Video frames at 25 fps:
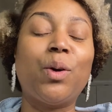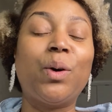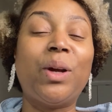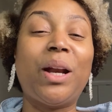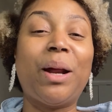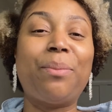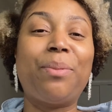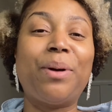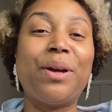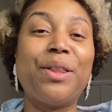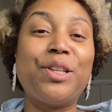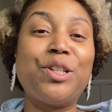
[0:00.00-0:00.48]
I
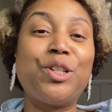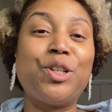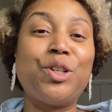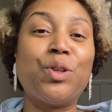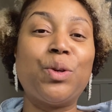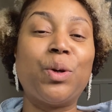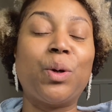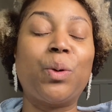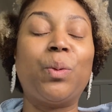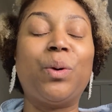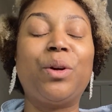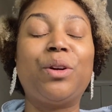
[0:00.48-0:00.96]
pray that you're
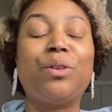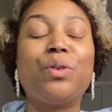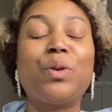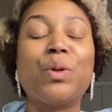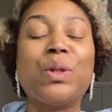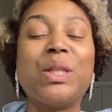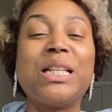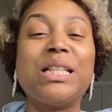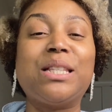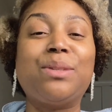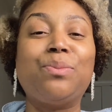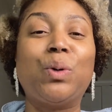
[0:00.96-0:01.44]
doing wonderful
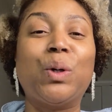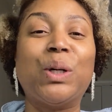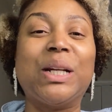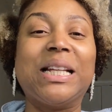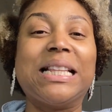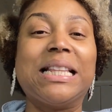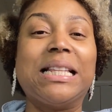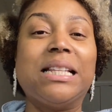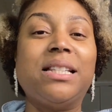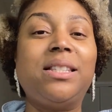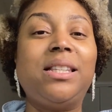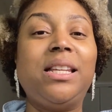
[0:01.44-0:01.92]
this morning,
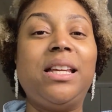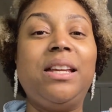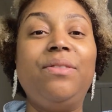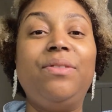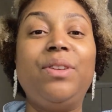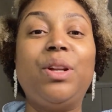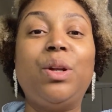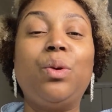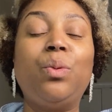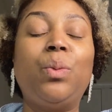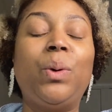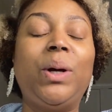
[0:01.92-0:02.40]
this
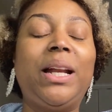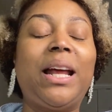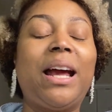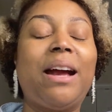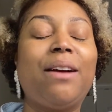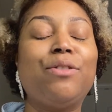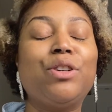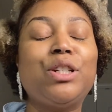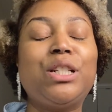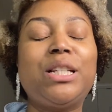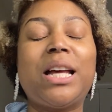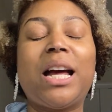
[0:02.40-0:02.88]
evening,
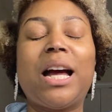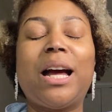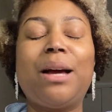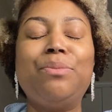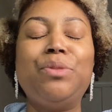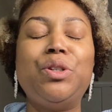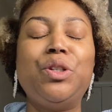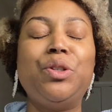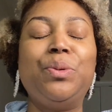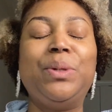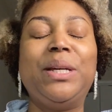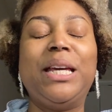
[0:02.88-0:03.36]
whatever time
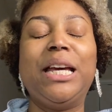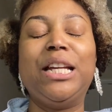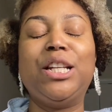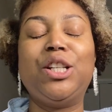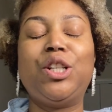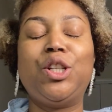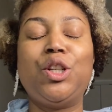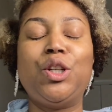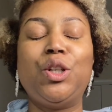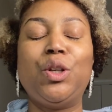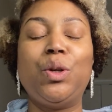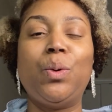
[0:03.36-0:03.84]
you get
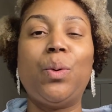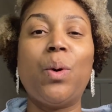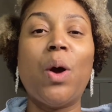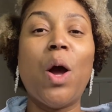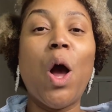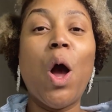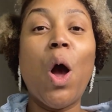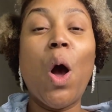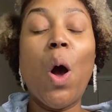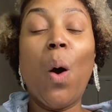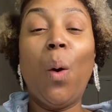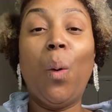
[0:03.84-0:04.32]
to
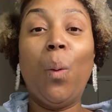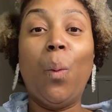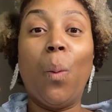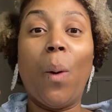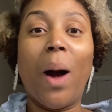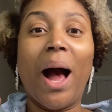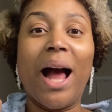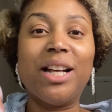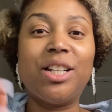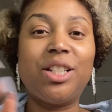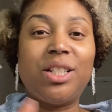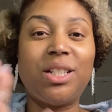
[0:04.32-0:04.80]

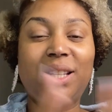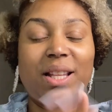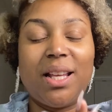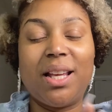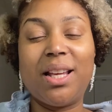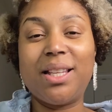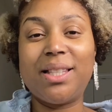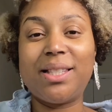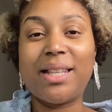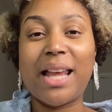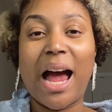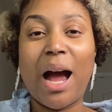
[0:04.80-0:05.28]
watch
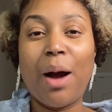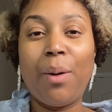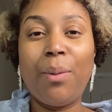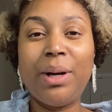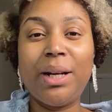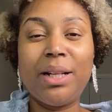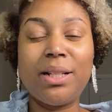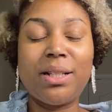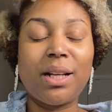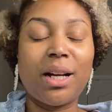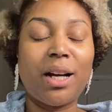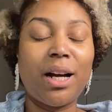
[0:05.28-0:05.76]
this. I
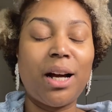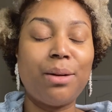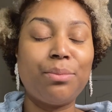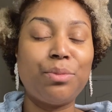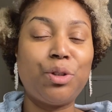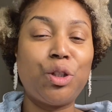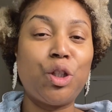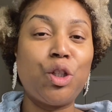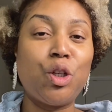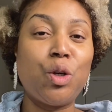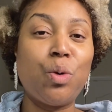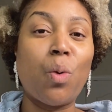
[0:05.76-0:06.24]
wanted to come
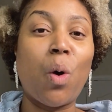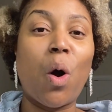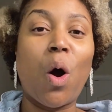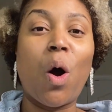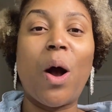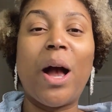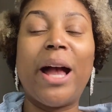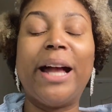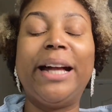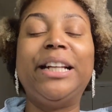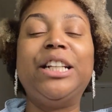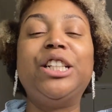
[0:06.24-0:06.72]
to you all
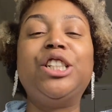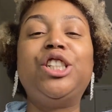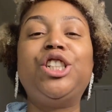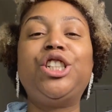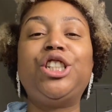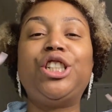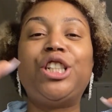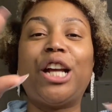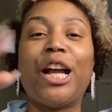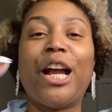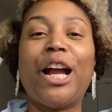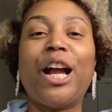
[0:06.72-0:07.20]
and
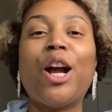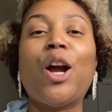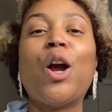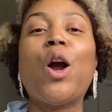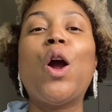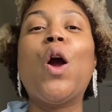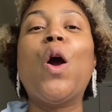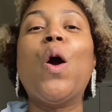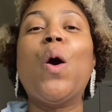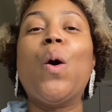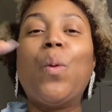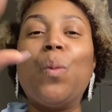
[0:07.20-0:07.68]
share
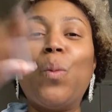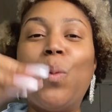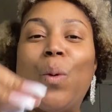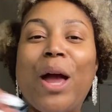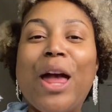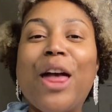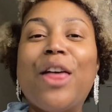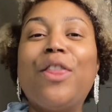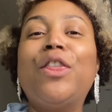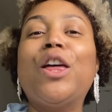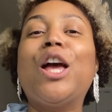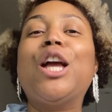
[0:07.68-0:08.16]

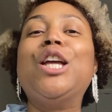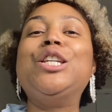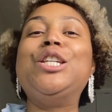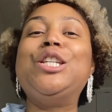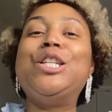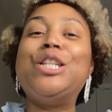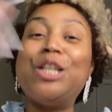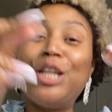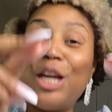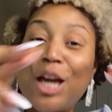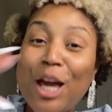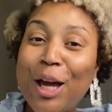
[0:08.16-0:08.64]
with
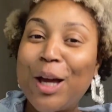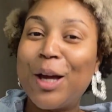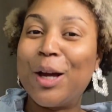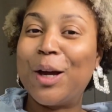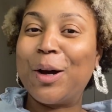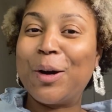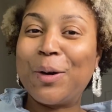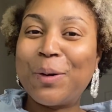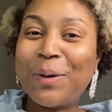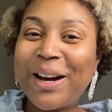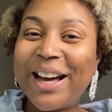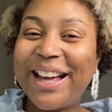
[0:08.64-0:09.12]

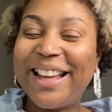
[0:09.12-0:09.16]
you